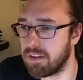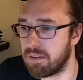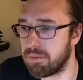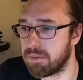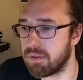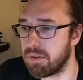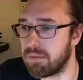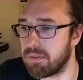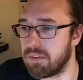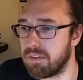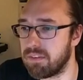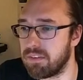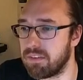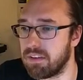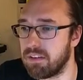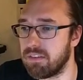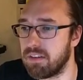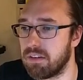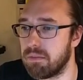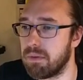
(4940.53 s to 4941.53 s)

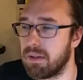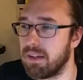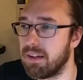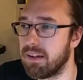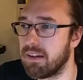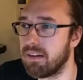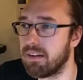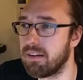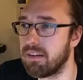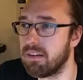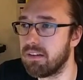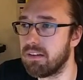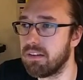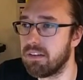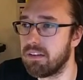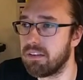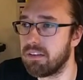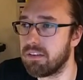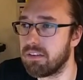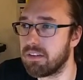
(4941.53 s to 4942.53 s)
subscriptions in event player,
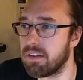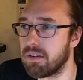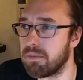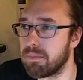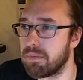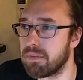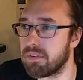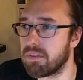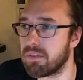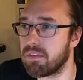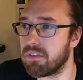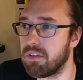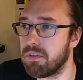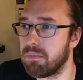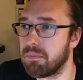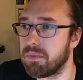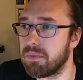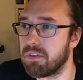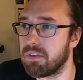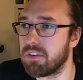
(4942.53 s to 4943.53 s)

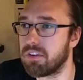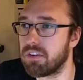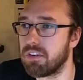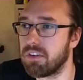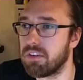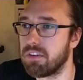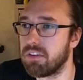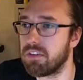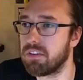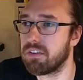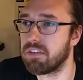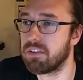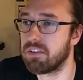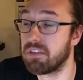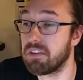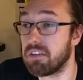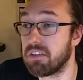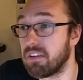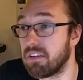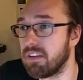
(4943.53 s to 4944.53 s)

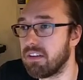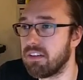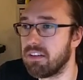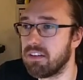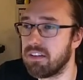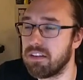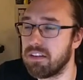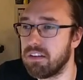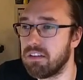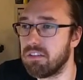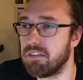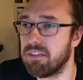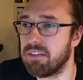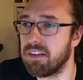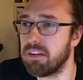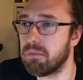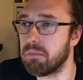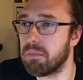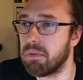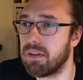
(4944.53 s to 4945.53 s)
subscriptions in
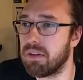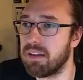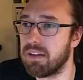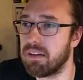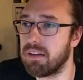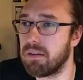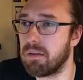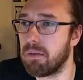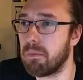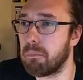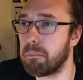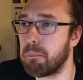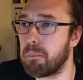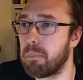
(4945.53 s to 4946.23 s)
event player.